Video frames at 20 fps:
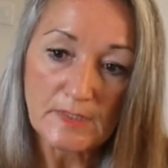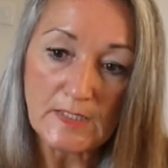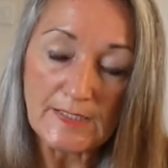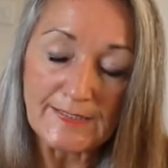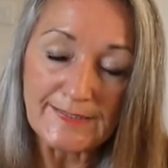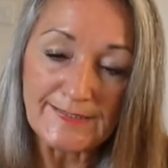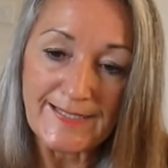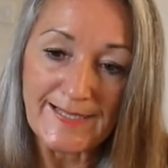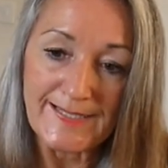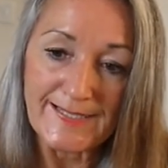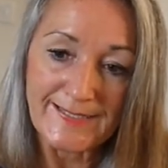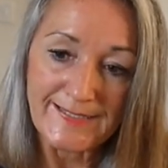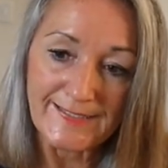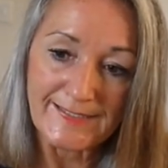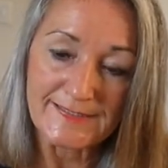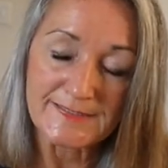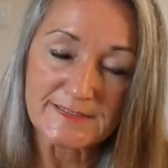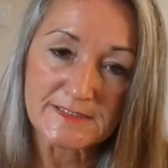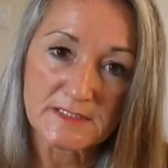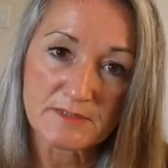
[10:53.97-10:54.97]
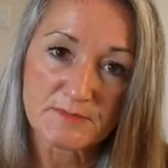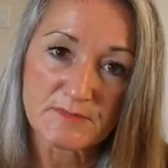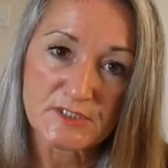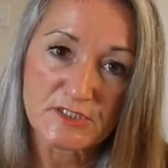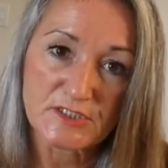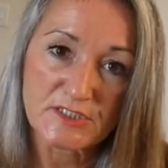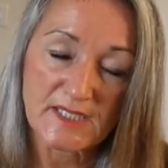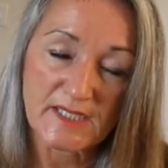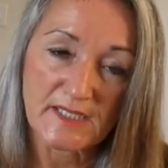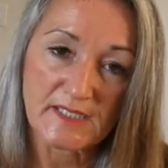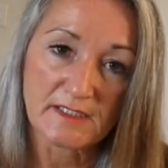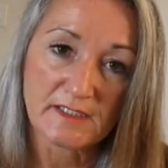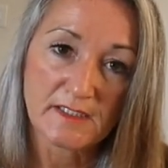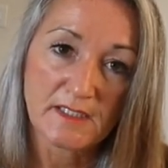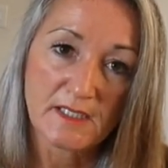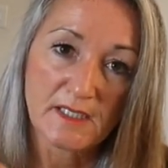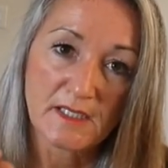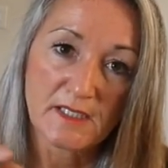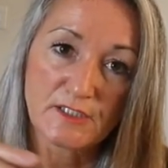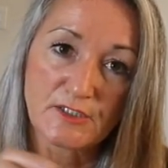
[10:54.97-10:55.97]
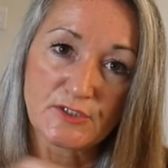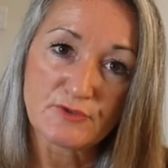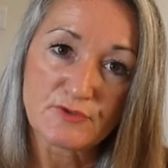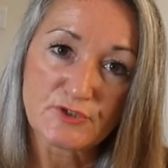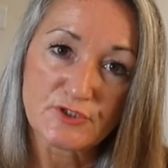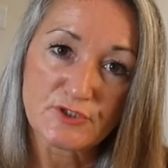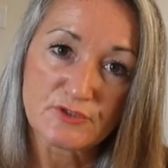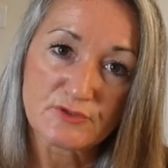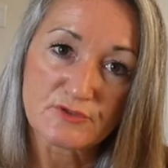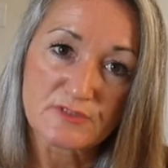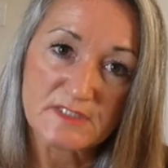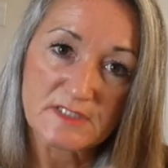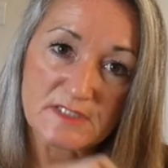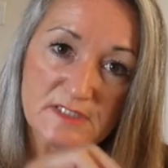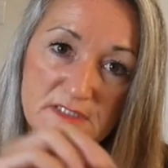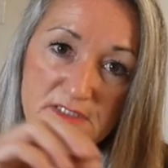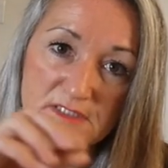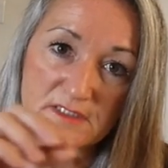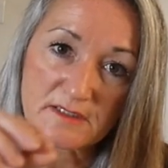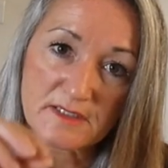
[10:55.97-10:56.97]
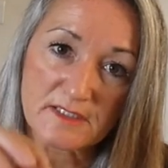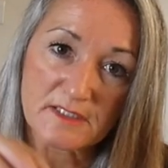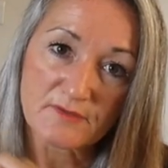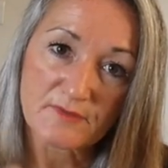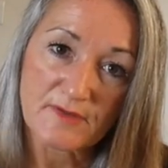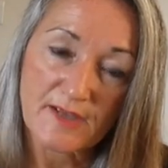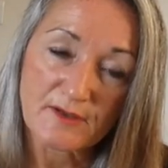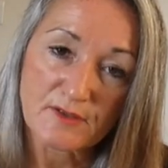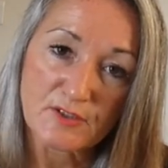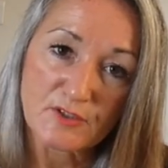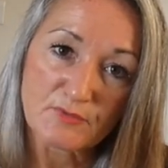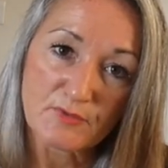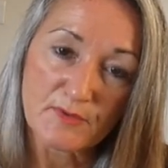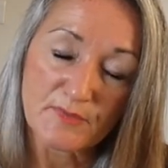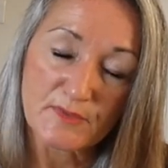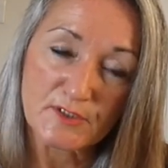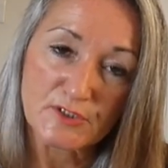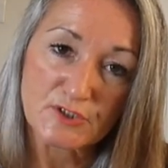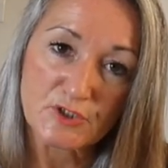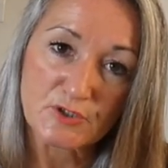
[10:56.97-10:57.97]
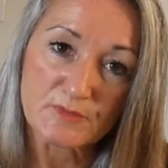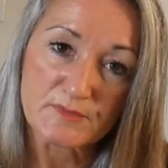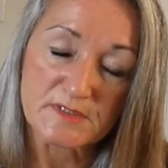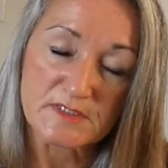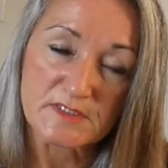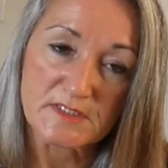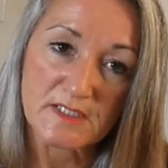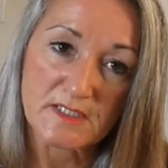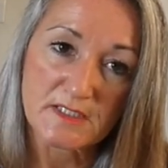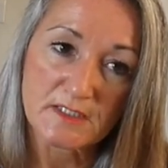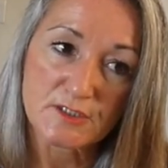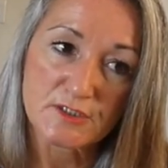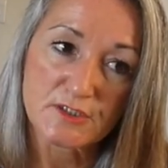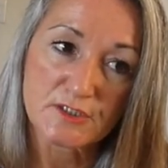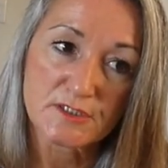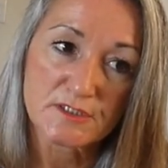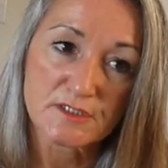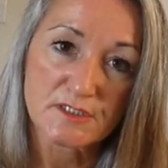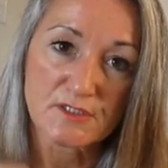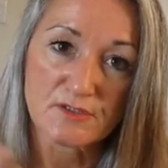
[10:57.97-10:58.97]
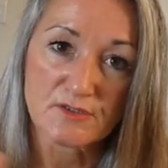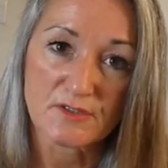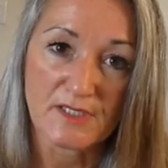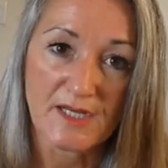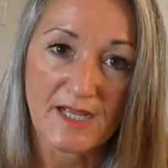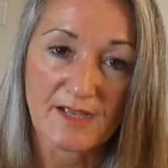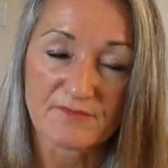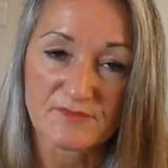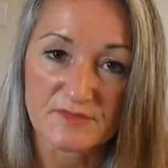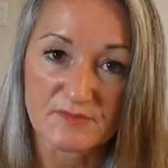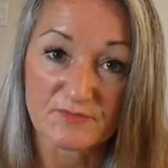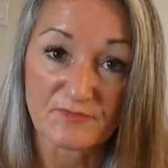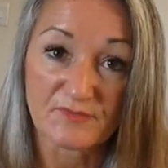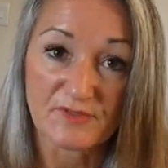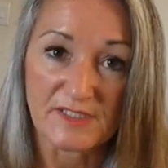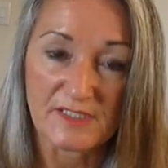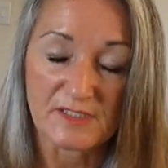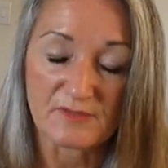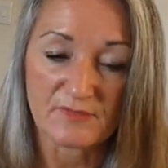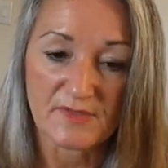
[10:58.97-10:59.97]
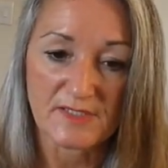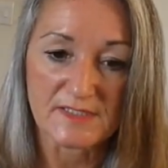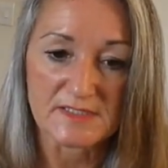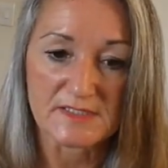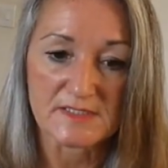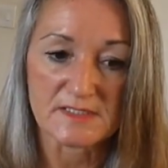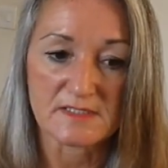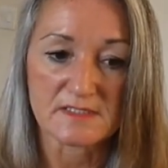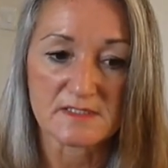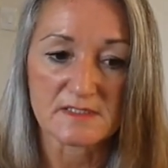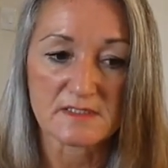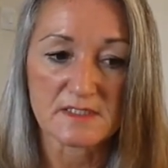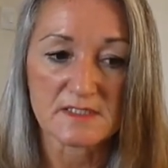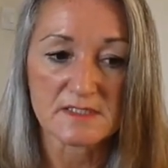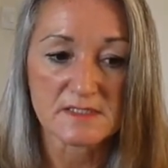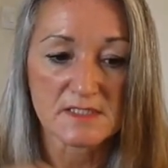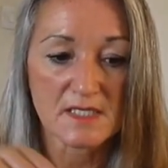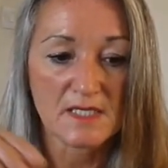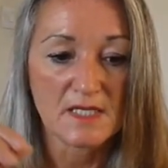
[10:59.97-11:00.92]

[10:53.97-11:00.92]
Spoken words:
layer into the machine. You choose the design of how you want the top stitch, so you can have some really fancy designs,